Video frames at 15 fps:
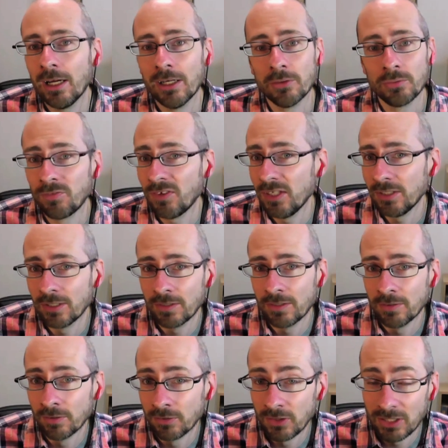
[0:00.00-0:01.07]
We've seen
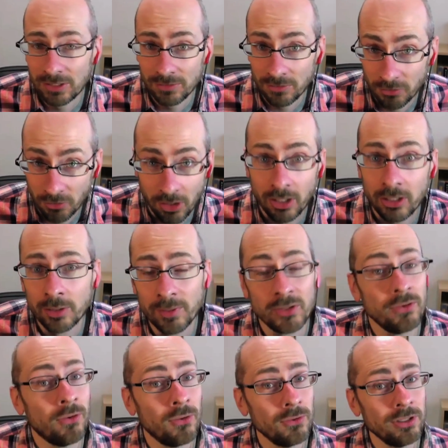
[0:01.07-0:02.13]
the talk about
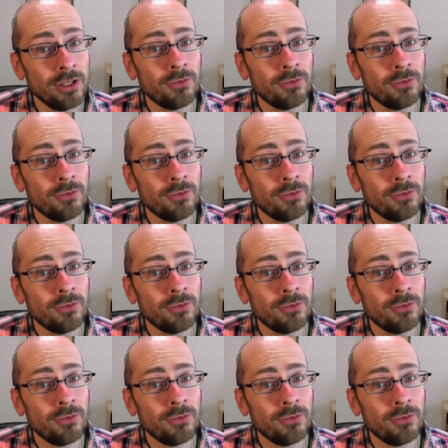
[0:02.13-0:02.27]
the Holy